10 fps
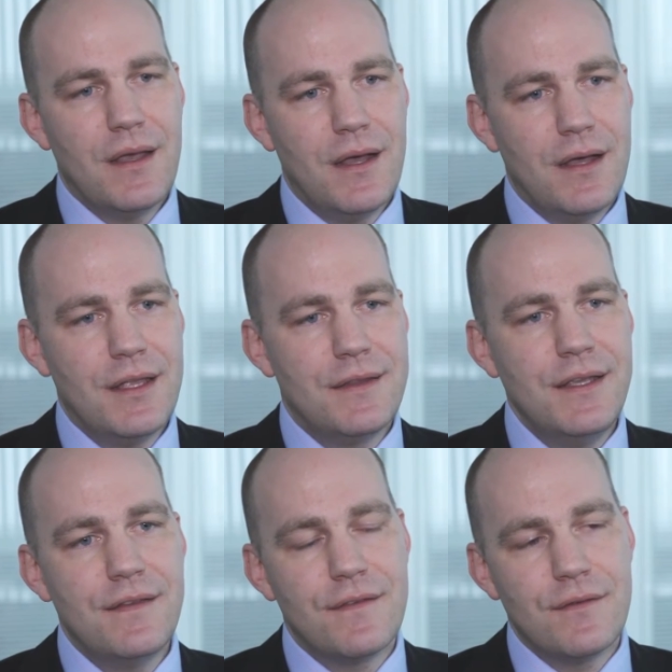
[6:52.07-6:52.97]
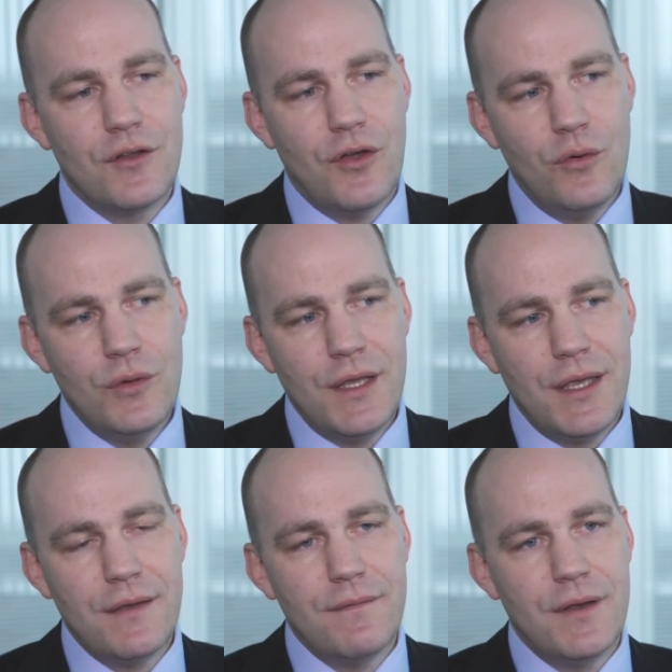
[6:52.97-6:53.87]
It needs not
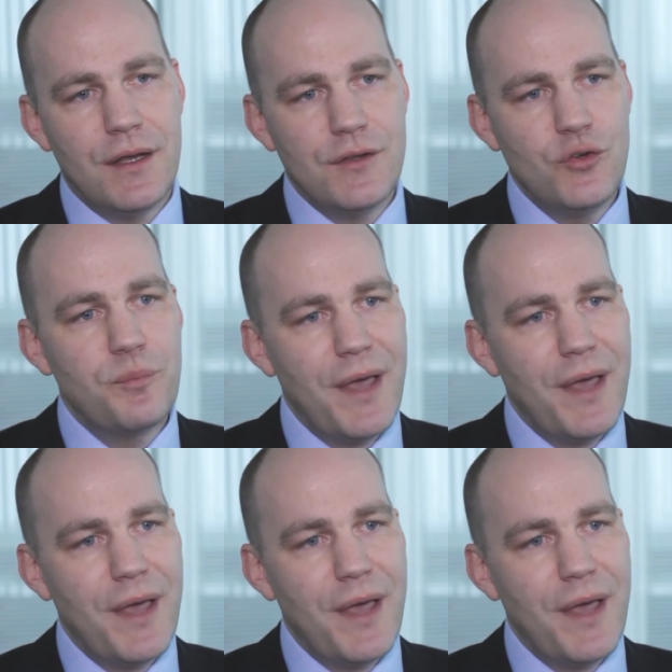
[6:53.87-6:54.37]
only new